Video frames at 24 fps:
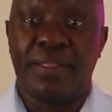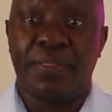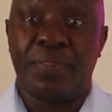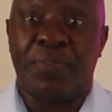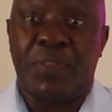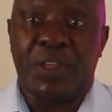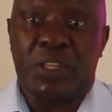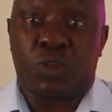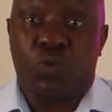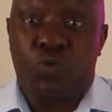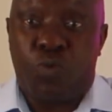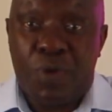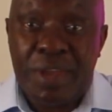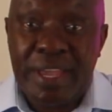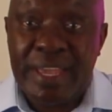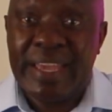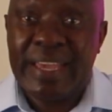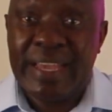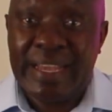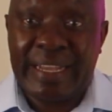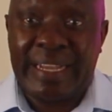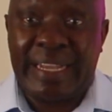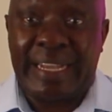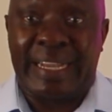that
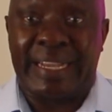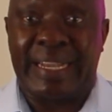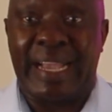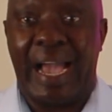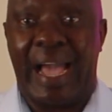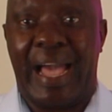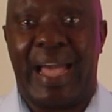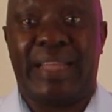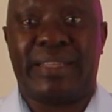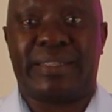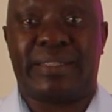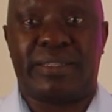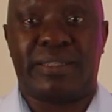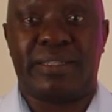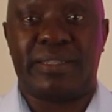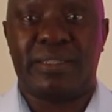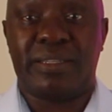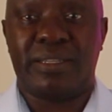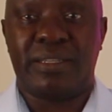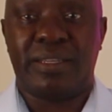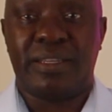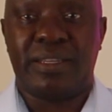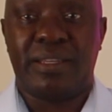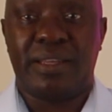we got,
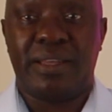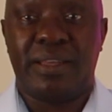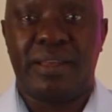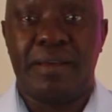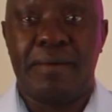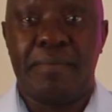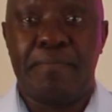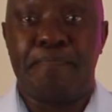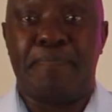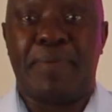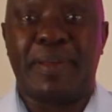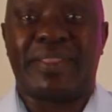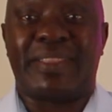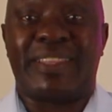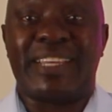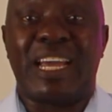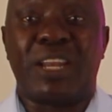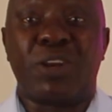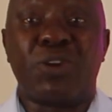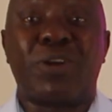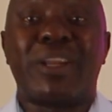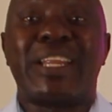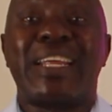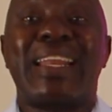but they
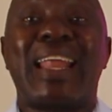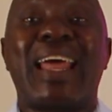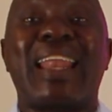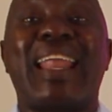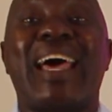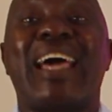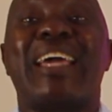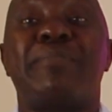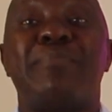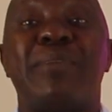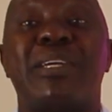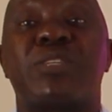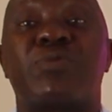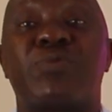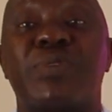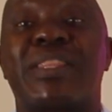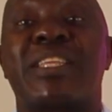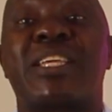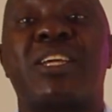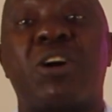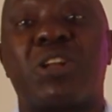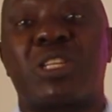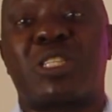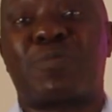are not in alignment
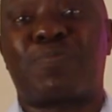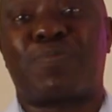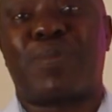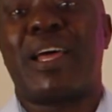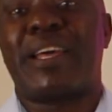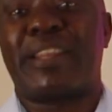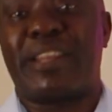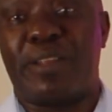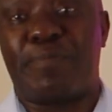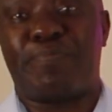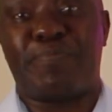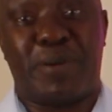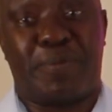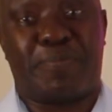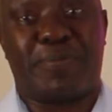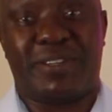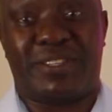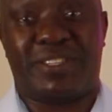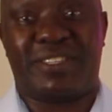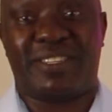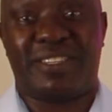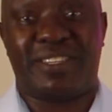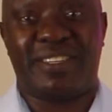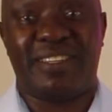with God's plan and
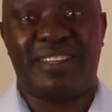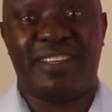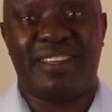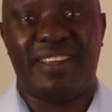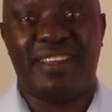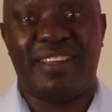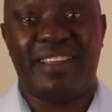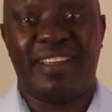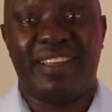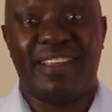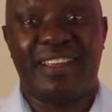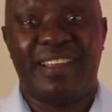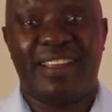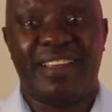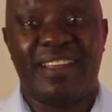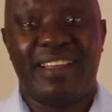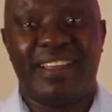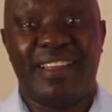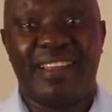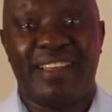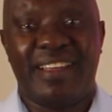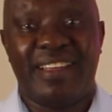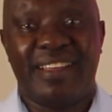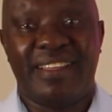purpose.
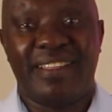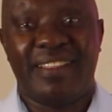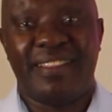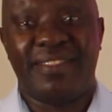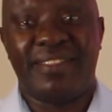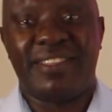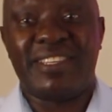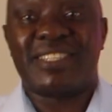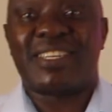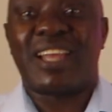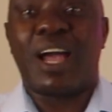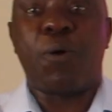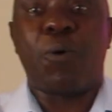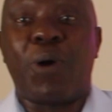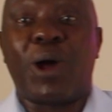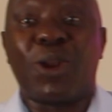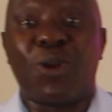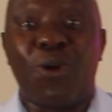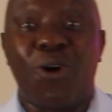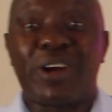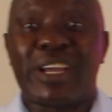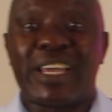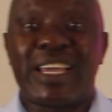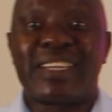These our
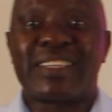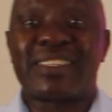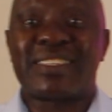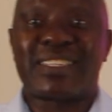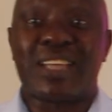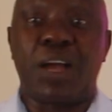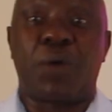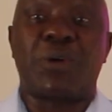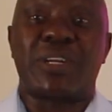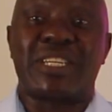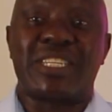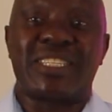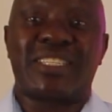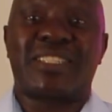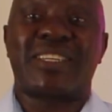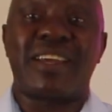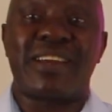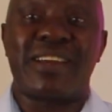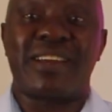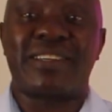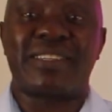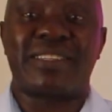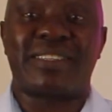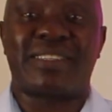longings, our
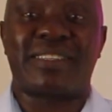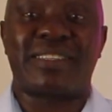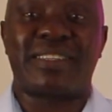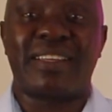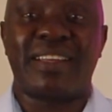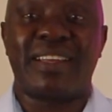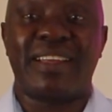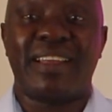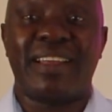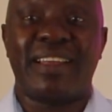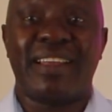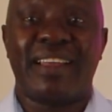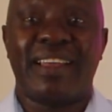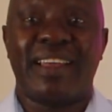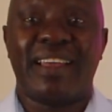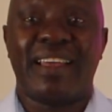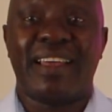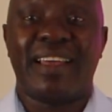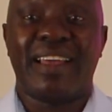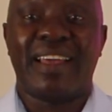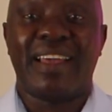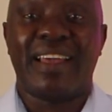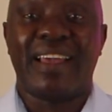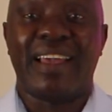desires,
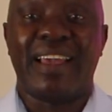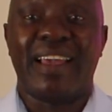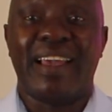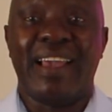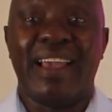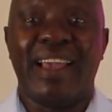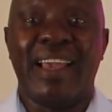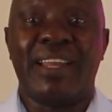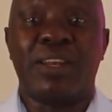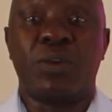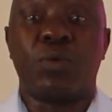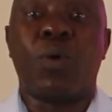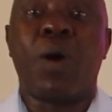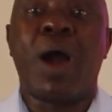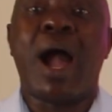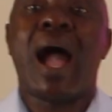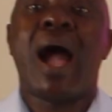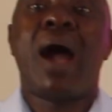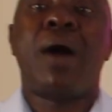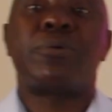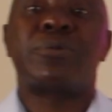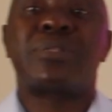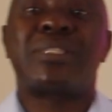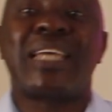and
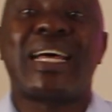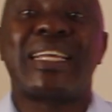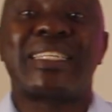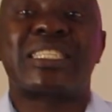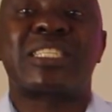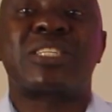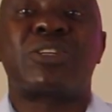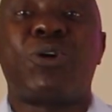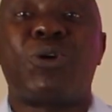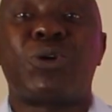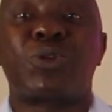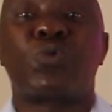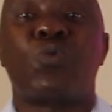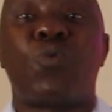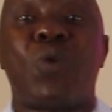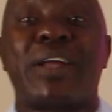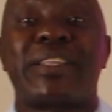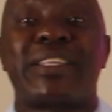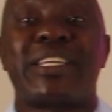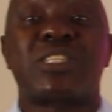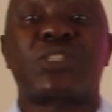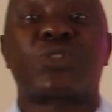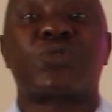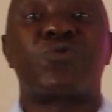how does God
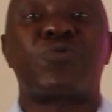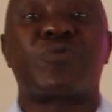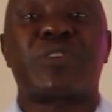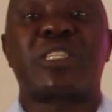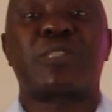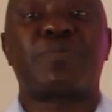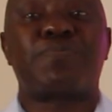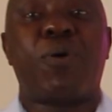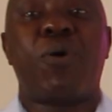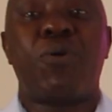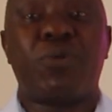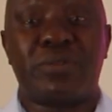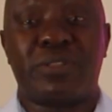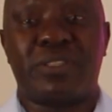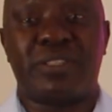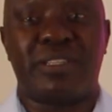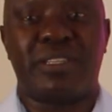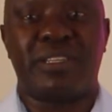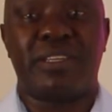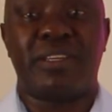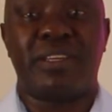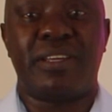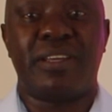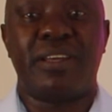want us to
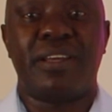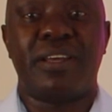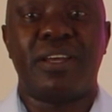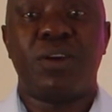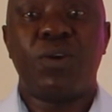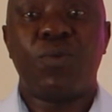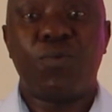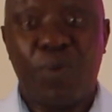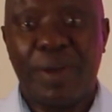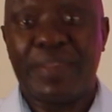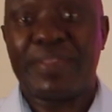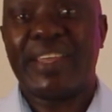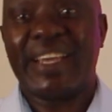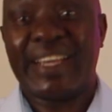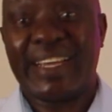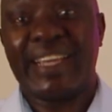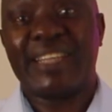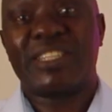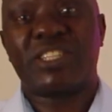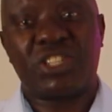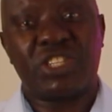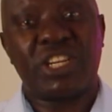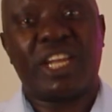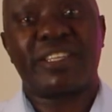respond when they
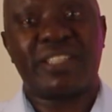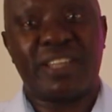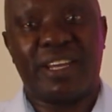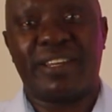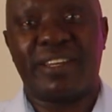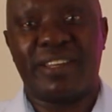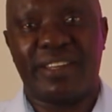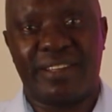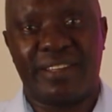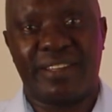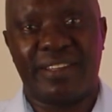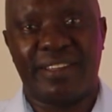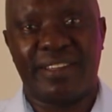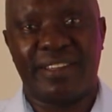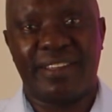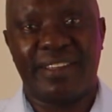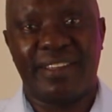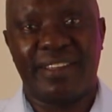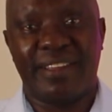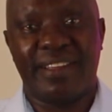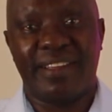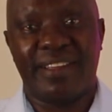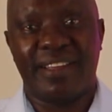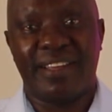get shattered?
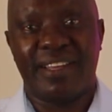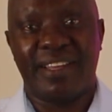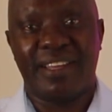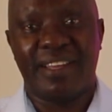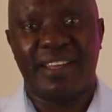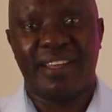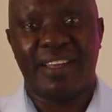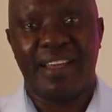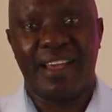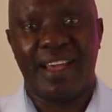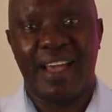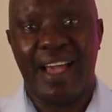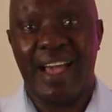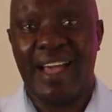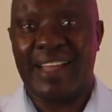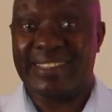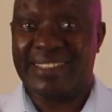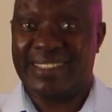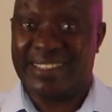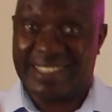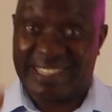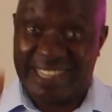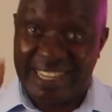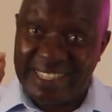
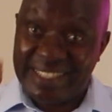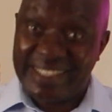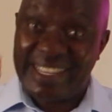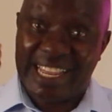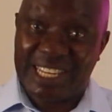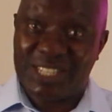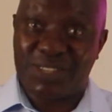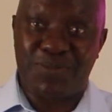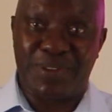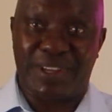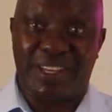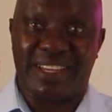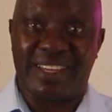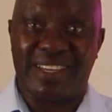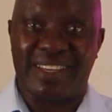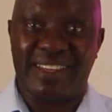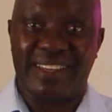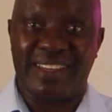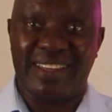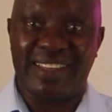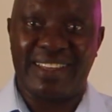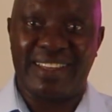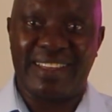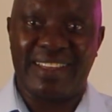Until next week,
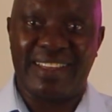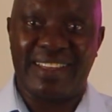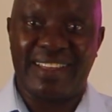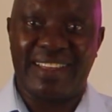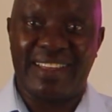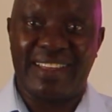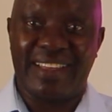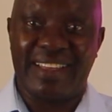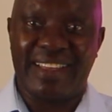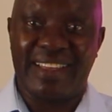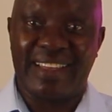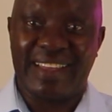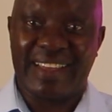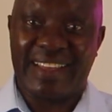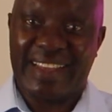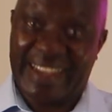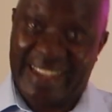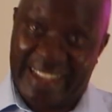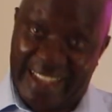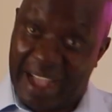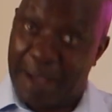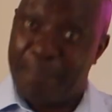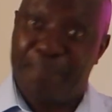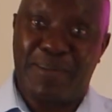
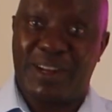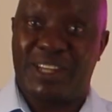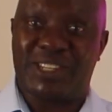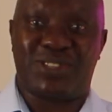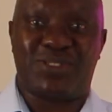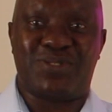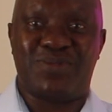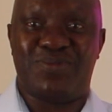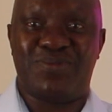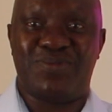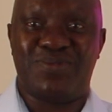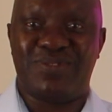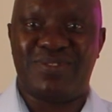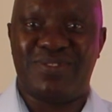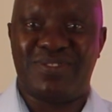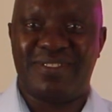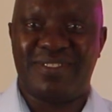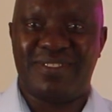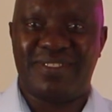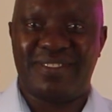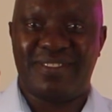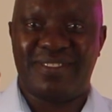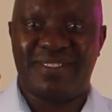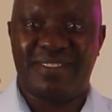God bless you.
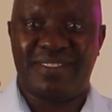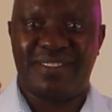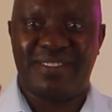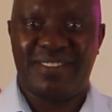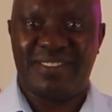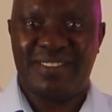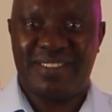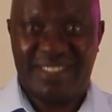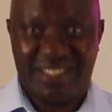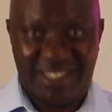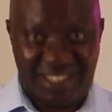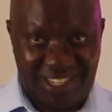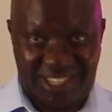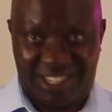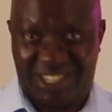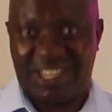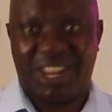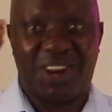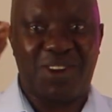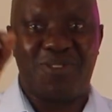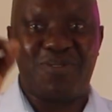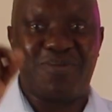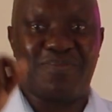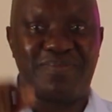
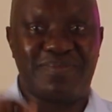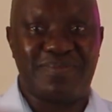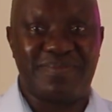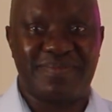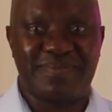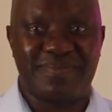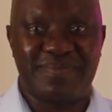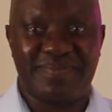Shalom.